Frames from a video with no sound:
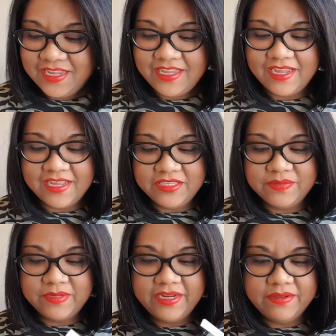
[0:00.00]
yet,
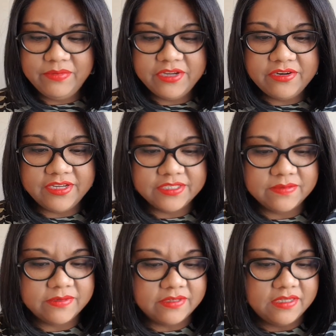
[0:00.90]
but I am curious
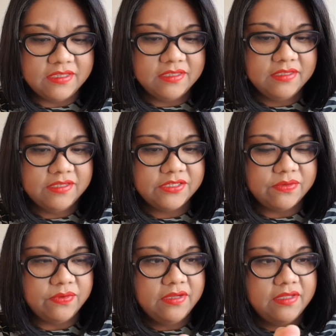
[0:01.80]
about it. So